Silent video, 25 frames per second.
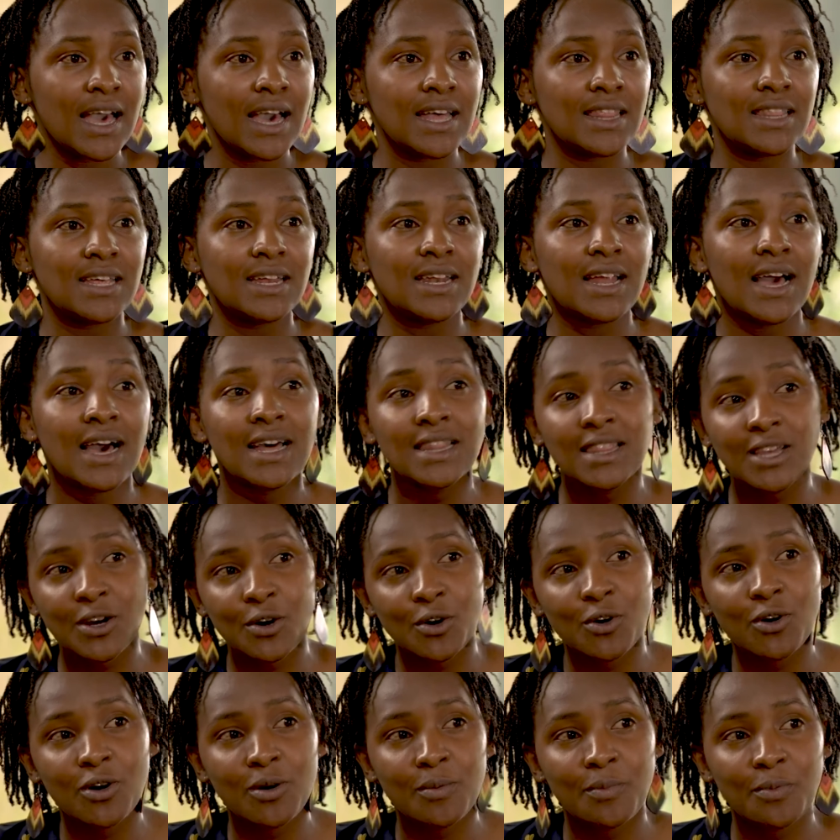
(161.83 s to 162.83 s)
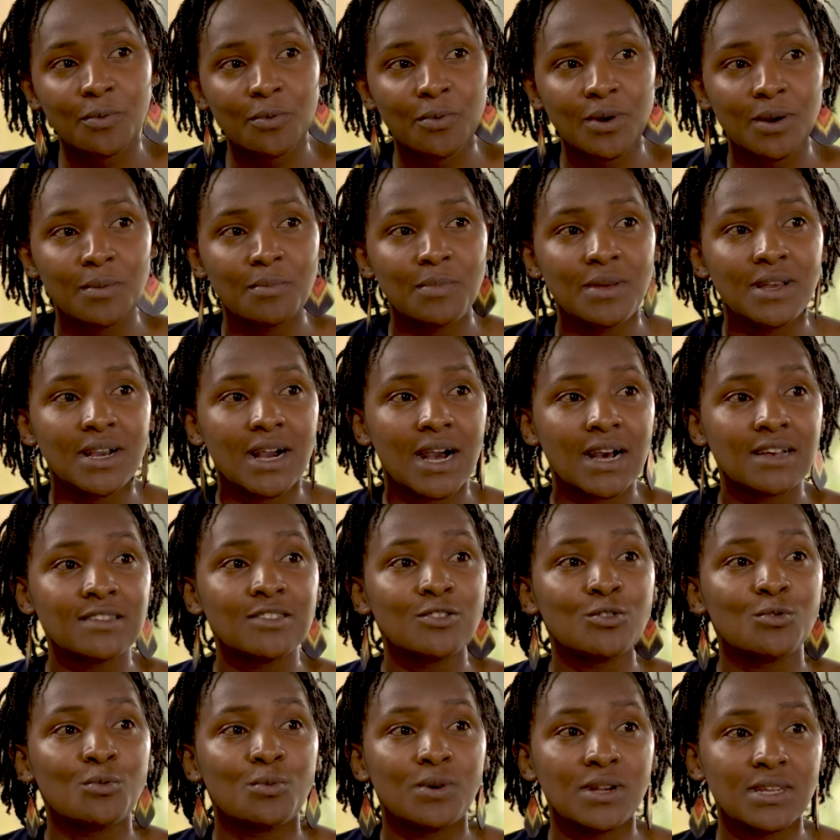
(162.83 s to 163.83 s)
And then at the COP, we are being
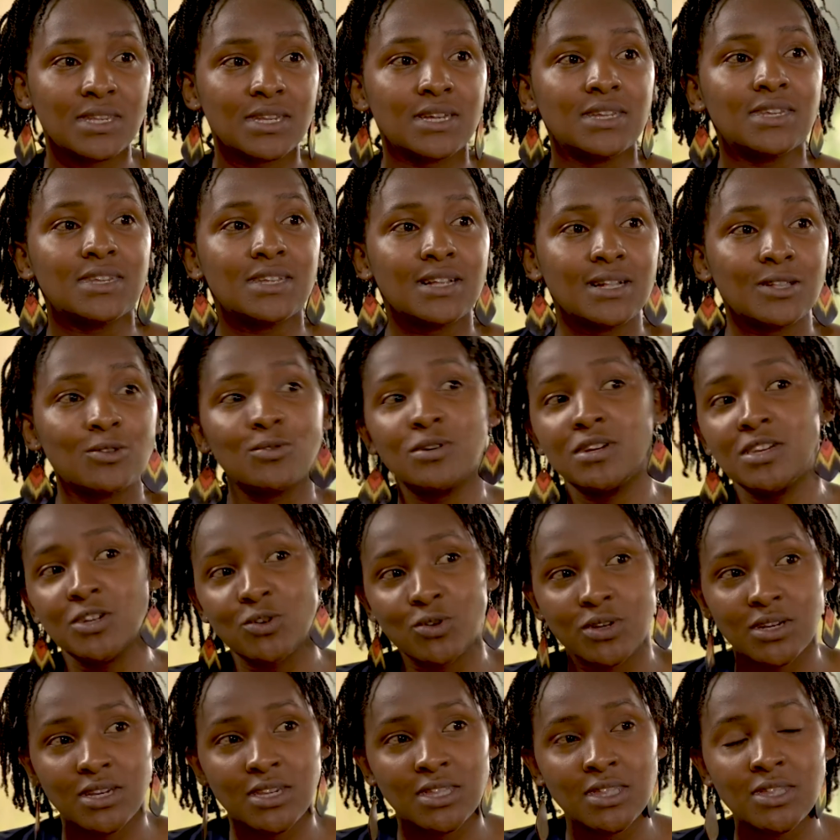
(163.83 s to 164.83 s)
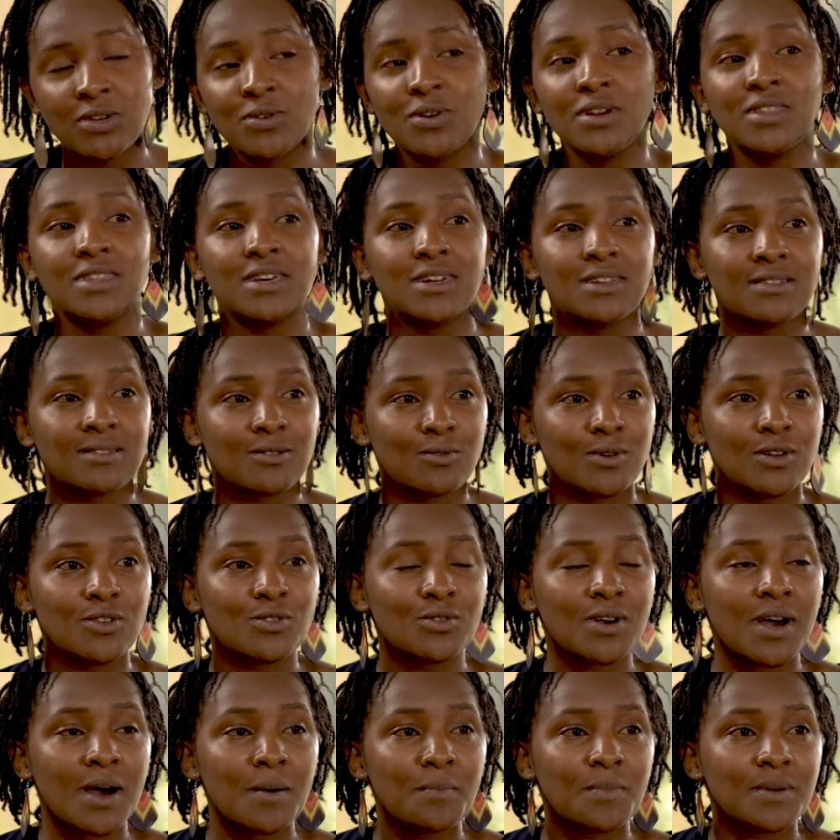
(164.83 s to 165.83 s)
asked to wait until 2023 that it's going
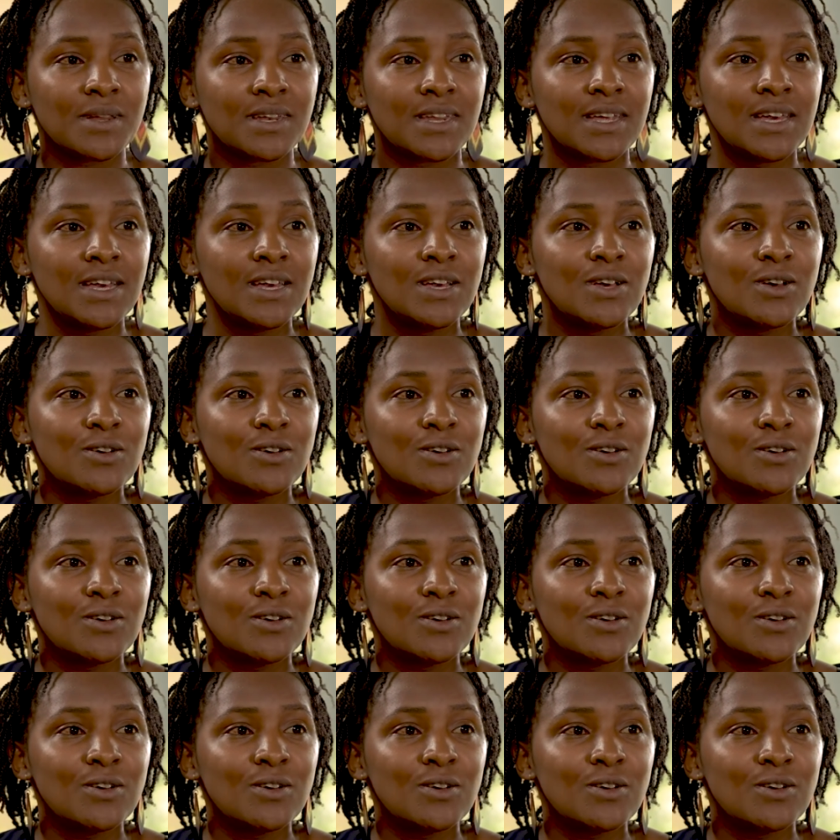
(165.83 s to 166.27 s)
to happen.